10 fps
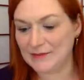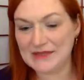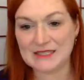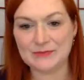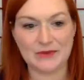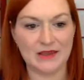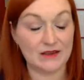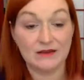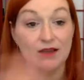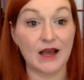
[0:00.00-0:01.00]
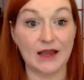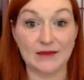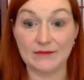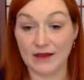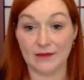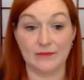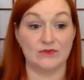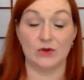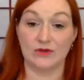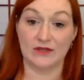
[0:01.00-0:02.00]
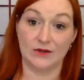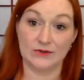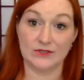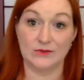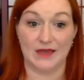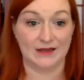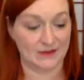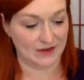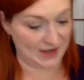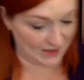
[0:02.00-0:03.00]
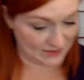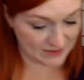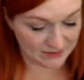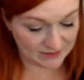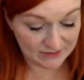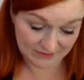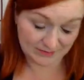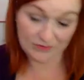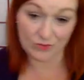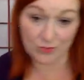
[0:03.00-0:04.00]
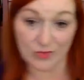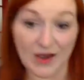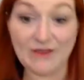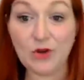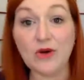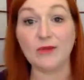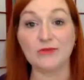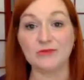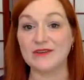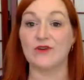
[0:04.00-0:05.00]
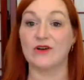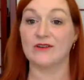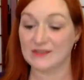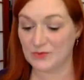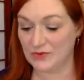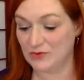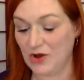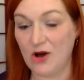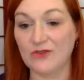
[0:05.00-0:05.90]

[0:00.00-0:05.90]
misspeak, I, I'm totally known to do that. And I have no problem being wrong because we would all